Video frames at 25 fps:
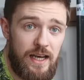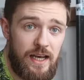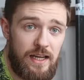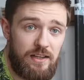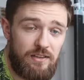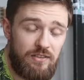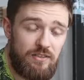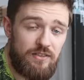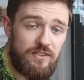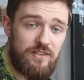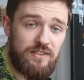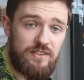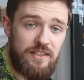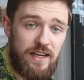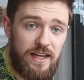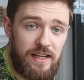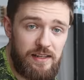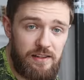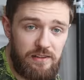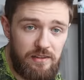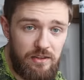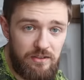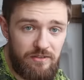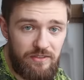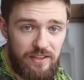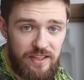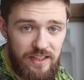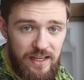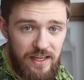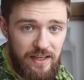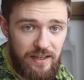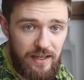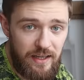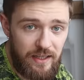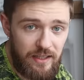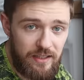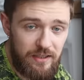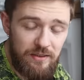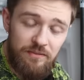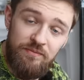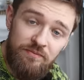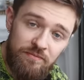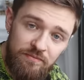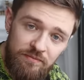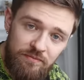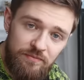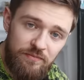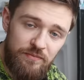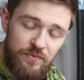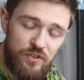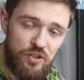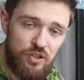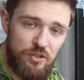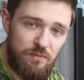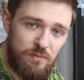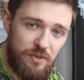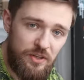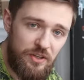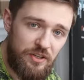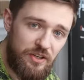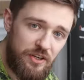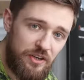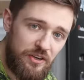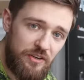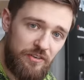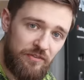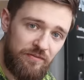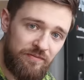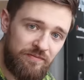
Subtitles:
and use NyloNove Kinetic 2.0.